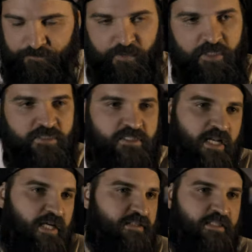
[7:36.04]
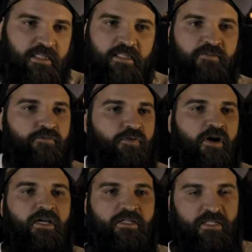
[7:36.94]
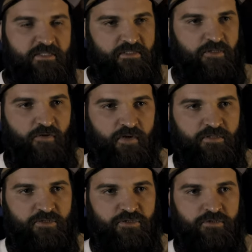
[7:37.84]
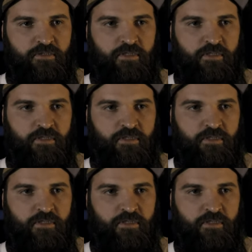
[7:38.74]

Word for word: And they're just sliced thin and fried, and that's the crunch.